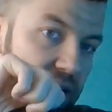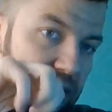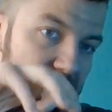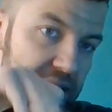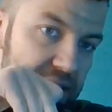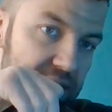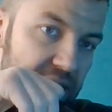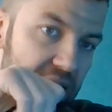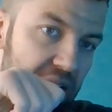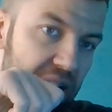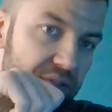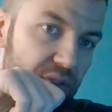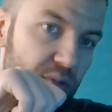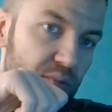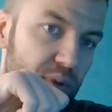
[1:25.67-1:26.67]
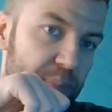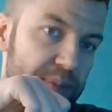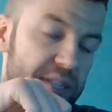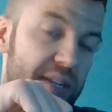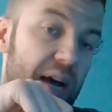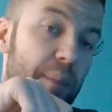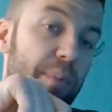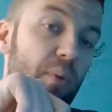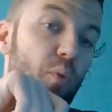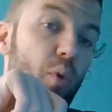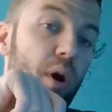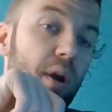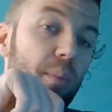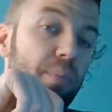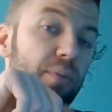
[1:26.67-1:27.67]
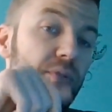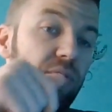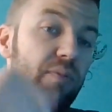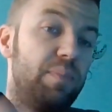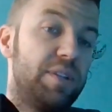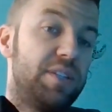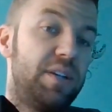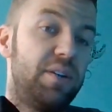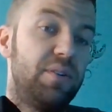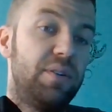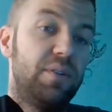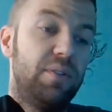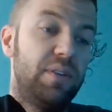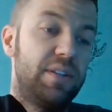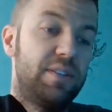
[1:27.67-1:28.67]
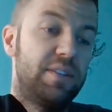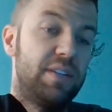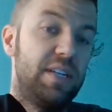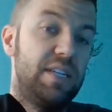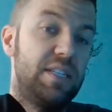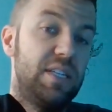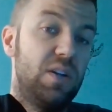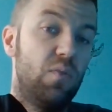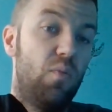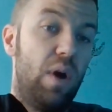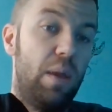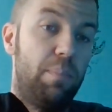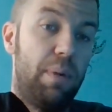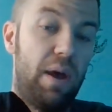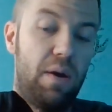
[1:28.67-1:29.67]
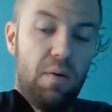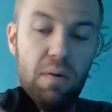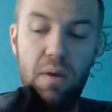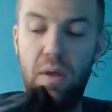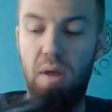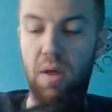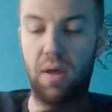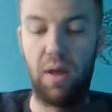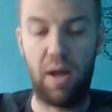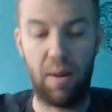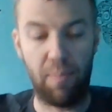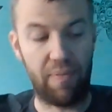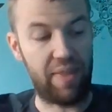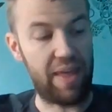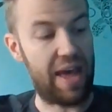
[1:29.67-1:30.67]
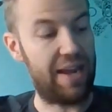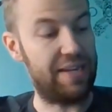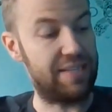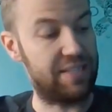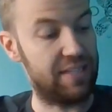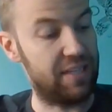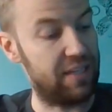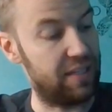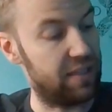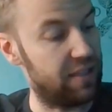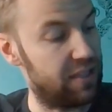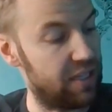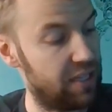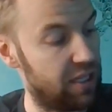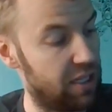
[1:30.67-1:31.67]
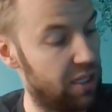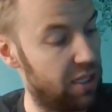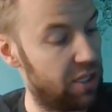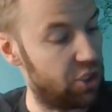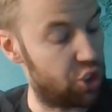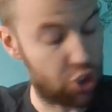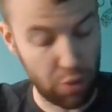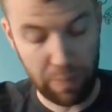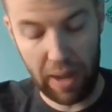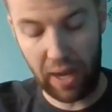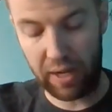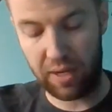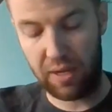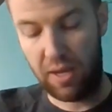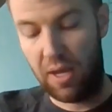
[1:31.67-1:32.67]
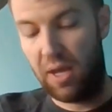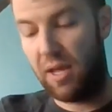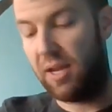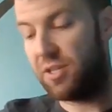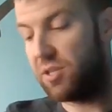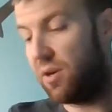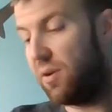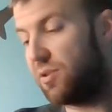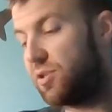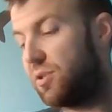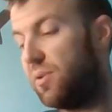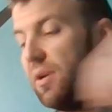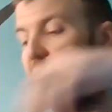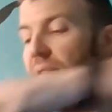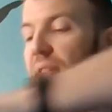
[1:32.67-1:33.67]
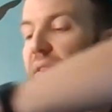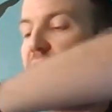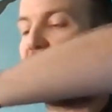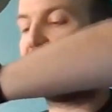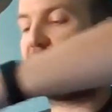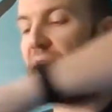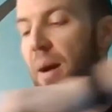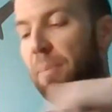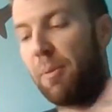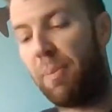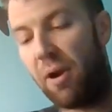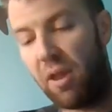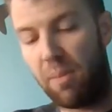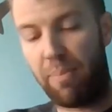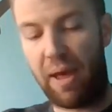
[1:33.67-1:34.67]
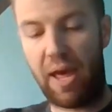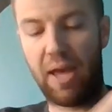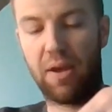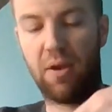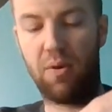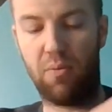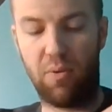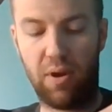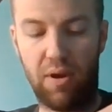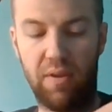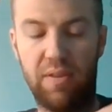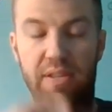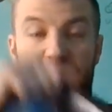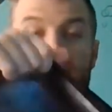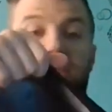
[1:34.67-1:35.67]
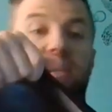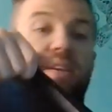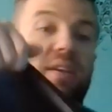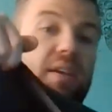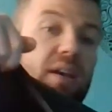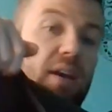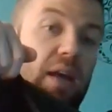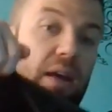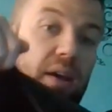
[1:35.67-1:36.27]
It is kind of a ripstop and waterproof material that's easy to wipe out. That is in the shoe pocket. It is also in the upper part of the bag, where it's the